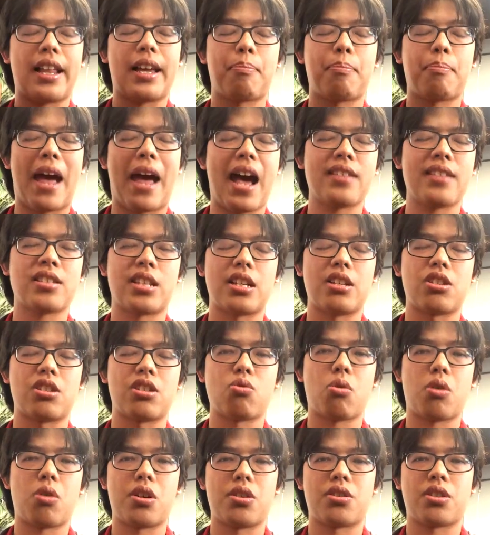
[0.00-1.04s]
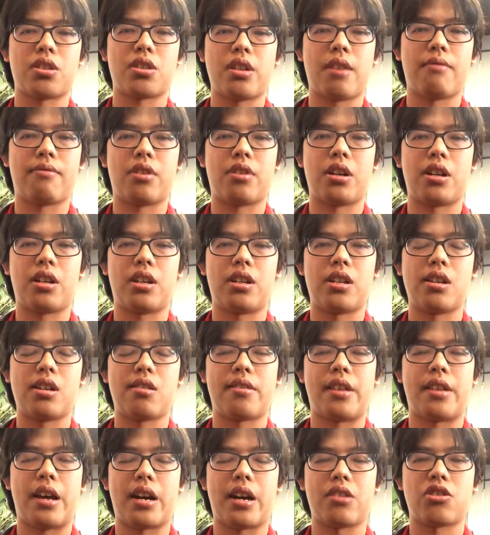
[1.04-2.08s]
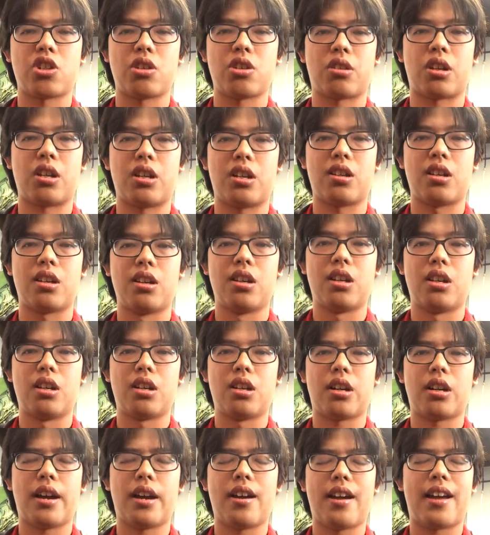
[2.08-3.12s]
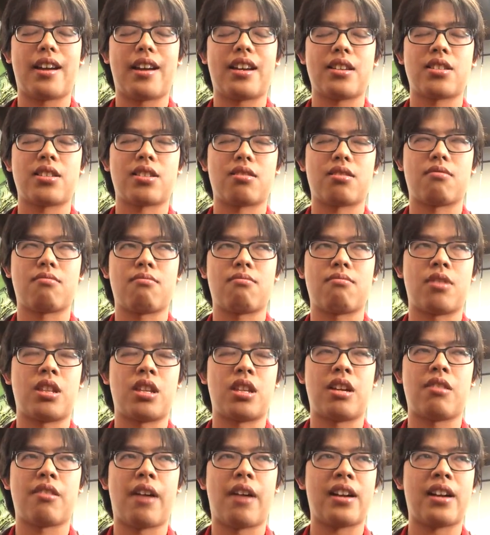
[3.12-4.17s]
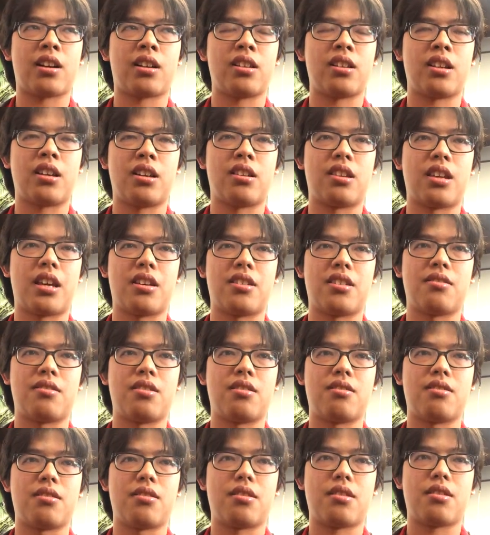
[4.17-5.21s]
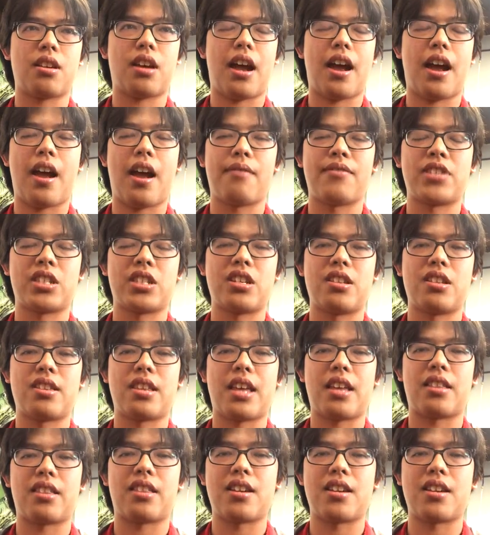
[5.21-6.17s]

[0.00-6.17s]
sure I got like passing scores every year that I took it. I guess theoretically I've